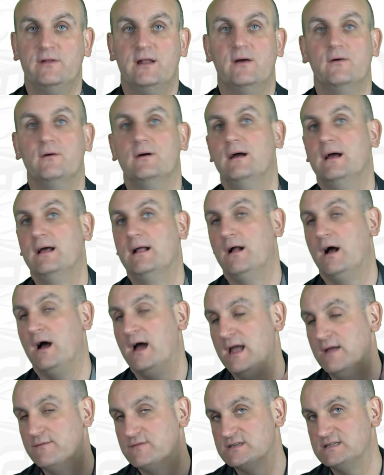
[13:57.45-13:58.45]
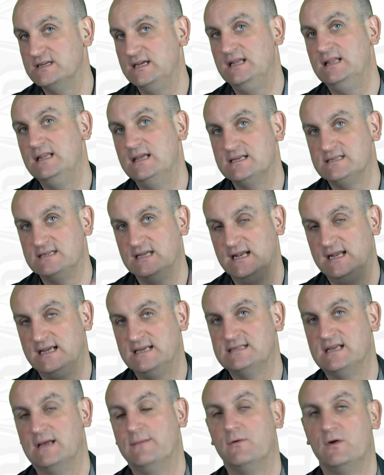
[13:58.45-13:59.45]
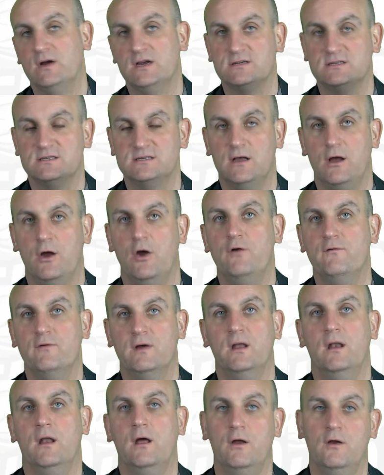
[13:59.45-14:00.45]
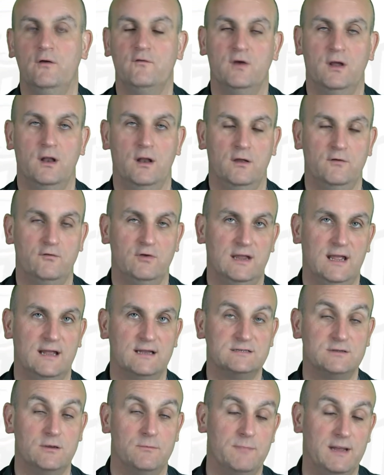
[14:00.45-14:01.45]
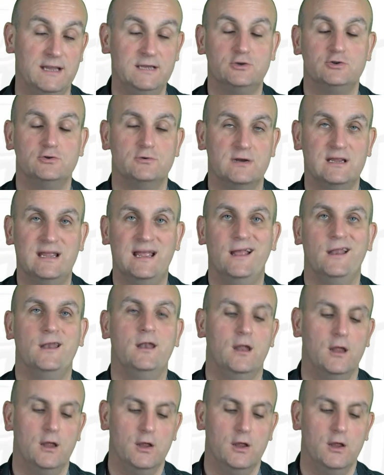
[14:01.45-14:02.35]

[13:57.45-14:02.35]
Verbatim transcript: Now, I have seen this in exam questions over and over and over again. So make sure, again,